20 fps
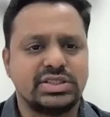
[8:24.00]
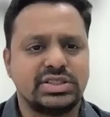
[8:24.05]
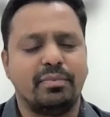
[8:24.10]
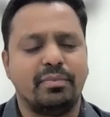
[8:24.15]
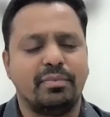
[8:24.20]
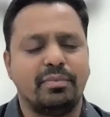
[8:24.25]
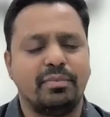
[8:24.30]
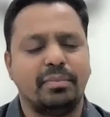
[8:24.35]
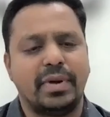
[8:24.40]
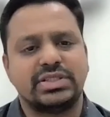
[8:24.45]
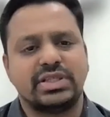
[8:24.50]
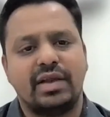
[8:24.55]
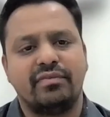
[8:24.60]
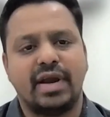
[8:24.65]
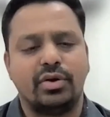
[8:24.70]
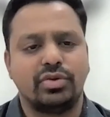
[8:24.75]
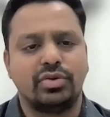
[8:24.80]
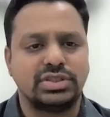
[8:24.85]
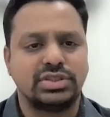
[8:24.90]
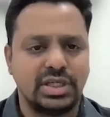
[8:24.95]
Some
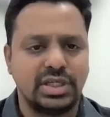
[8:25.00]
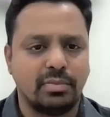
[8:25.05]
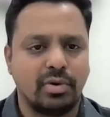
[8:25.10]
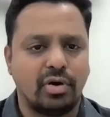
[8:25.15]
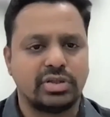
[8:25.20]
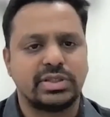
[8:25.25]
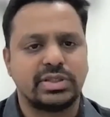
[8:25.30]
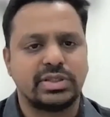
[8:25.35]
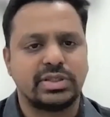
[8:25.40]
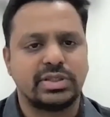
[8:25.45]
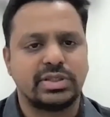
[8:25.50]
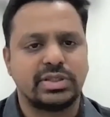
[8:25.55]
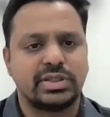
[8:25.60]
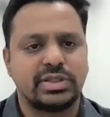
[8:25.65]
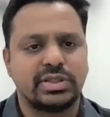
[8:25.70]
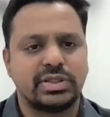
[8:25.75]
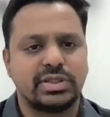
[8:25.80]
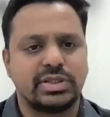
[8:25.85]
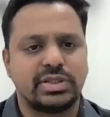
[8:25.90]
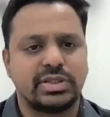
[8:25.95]
patient had went to the
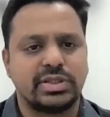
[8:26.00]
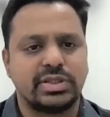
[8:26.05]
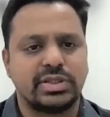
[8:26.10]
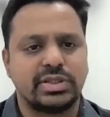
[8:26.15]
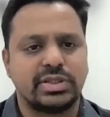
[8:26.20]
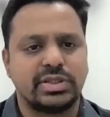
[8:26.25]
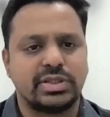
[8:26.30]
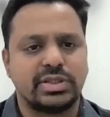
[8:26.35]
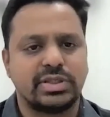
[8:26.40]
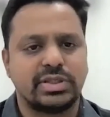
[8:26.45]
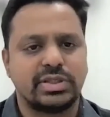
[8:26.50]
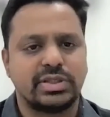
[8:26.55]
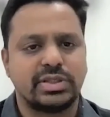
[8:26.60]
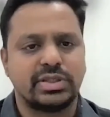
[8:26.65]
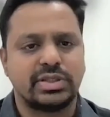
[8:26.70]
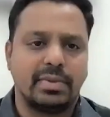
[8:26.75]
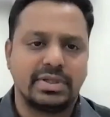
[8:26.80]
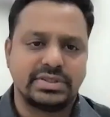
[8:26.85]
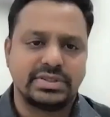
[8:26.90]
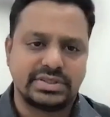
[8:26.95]
gym or some had an
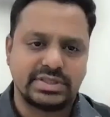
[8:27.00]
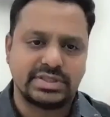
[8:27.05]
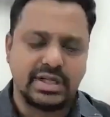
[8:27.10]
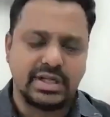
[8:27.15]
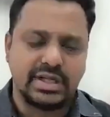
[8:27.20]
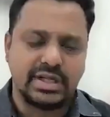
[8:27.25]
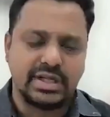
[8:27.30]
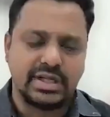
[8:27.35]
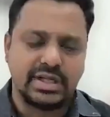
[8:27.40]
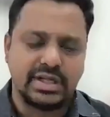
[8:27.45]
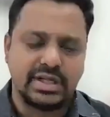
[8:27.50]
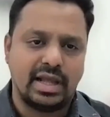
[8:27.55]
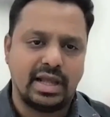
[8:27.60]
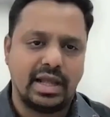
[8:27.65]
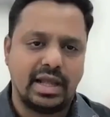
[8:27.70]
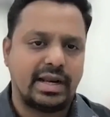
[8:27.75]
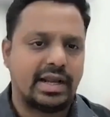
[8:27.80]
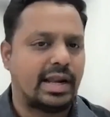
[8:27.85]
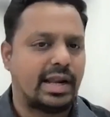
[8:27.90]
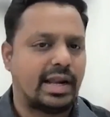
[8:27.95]
exercise and can
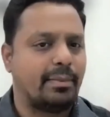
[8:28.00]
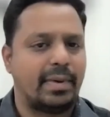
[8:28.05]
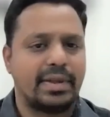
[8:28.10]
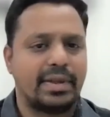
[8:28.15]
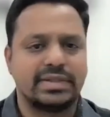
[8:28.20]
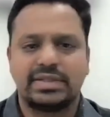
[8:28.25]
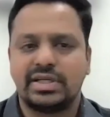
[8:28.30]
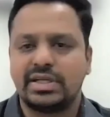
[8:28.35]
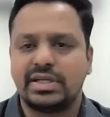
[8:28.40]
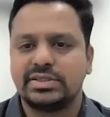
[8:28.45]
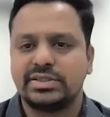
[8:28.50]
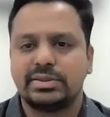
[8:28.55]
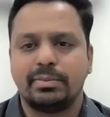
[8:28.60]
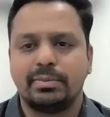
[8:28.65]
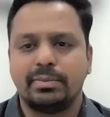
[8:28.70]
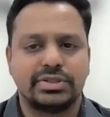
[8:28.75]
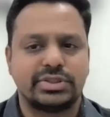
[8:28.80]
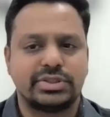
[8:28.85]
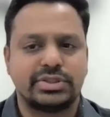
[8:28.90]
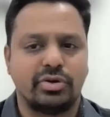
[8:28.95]
stretch or pull out of the
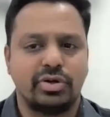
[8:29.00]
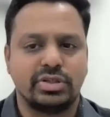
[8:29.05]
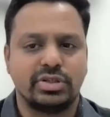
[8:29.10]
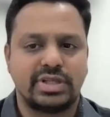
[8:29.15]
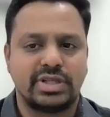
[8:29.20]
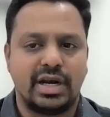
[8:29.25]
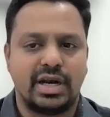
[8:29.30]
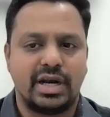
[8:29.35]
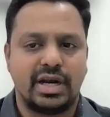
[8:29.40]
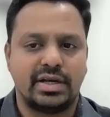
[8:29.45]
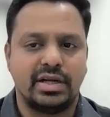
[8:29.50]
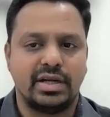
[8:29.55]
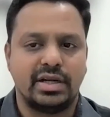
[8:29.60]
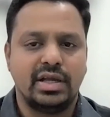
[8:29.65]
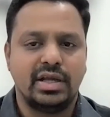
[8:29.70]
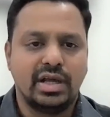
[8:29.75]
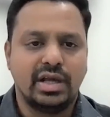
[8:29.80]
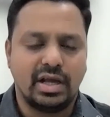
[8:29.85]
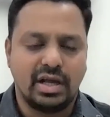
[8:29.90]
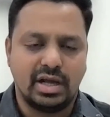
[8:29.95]
muscle and can present as a
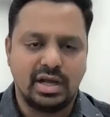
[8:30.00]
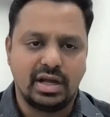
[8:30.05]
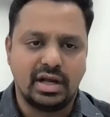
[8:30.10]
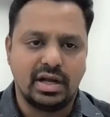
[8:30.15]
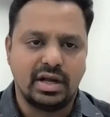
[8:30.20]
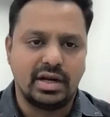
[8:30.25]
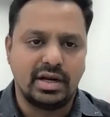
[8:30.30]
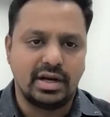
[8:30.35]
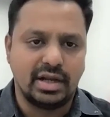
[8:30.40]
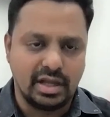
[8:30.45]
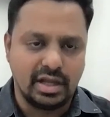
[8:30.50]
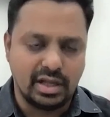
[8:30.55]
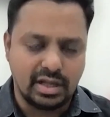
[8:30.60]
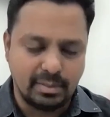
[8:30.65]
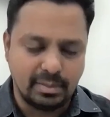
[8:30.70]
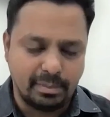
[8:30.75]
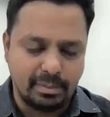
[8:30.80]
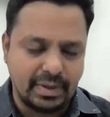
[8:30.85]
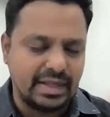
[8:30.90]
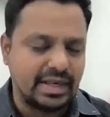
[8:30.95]
musculoskeletal
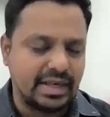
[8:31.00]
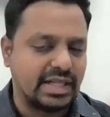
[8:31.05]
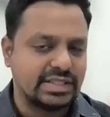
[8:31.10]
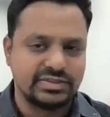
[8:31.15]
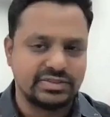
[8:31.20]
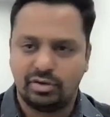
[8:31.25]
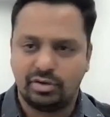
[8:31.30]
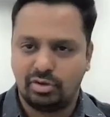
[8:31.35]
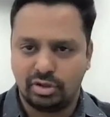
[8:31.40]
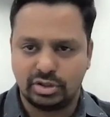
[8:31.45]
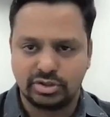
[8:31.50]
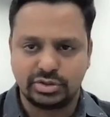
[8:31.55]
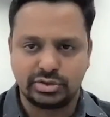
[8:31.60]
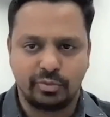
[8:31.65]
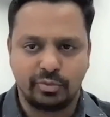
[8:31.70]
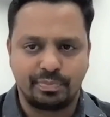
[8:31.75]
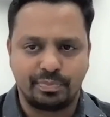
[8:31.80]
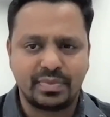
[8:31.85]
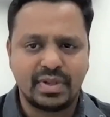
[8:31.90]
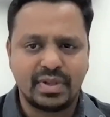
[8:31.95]
pain as well
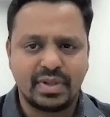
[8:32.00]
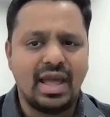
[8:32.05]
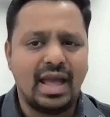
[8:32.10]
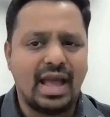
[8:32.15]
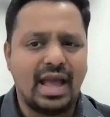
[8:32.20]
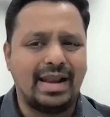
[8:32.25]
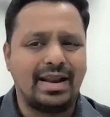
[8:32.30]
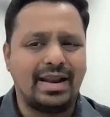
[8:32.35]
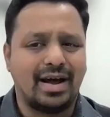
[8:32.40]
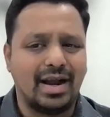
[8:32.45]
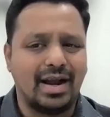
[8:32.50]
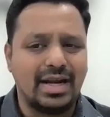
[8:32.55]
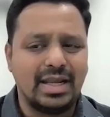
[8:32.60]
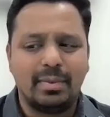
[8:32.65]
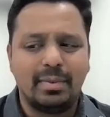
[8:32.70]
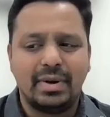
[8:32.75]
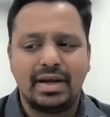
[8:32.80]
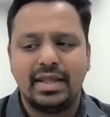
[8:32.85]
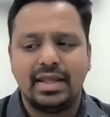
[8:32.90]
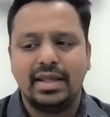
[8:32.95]
also. And
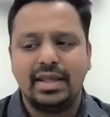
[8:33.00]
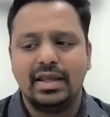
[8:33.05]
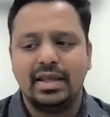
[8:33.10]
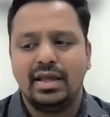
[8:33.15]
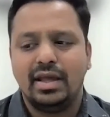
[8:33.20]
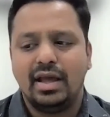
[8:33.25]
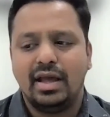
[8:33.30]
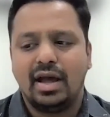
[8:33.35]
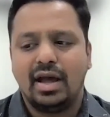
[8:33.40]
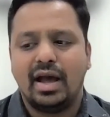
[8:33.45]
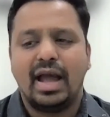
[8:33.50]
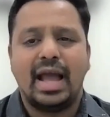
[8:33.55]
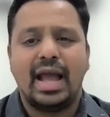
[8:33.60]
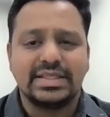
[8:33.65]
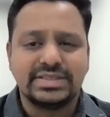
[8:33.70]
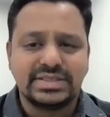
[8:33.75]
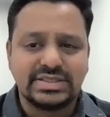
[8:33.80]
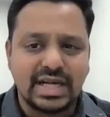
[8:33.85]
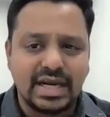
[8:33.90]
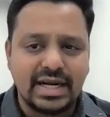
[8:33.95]
ultimately,
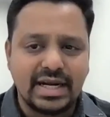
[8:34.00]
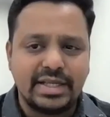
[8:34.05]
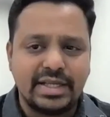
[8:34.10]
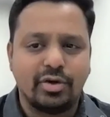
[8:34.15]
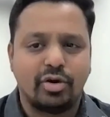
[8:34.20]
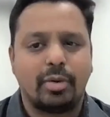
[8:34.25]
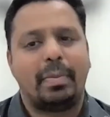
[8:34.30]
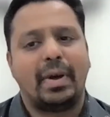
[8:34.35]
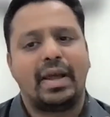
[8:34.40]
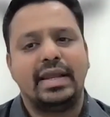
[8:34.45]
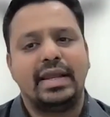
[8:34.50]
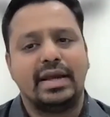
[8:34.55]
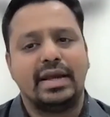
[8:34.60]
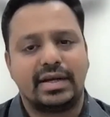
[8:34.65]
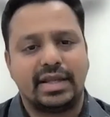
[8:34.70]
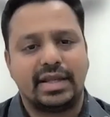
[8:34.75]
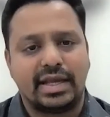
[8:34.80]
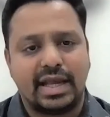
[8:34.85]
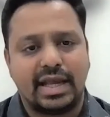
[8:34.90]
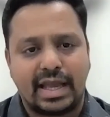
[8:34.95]
anxiety or panic
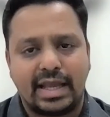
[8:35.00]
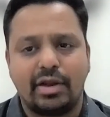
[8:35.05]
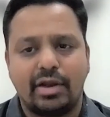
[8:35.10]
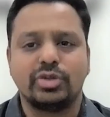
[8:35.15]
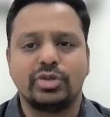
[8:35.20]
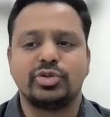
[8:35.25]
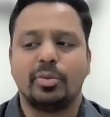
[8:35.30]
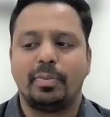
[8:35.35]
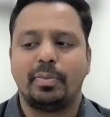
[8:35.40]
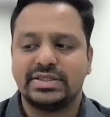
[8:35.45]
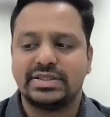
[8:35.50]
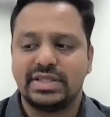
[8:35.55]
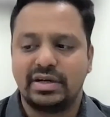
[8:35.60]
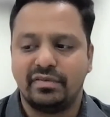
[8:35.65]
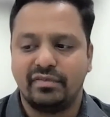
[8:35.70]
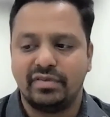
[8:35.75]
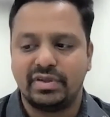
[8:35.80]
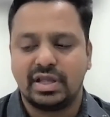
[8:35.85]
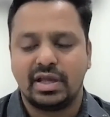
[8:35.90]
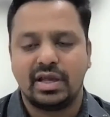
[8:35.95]
attack can also present
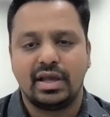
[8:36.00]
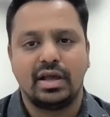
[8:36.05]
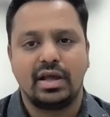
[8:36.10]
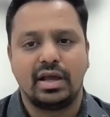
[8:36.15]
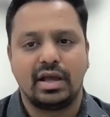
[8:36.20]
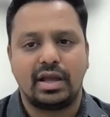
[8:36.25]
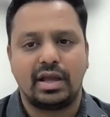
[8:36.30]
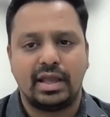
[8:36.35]
with a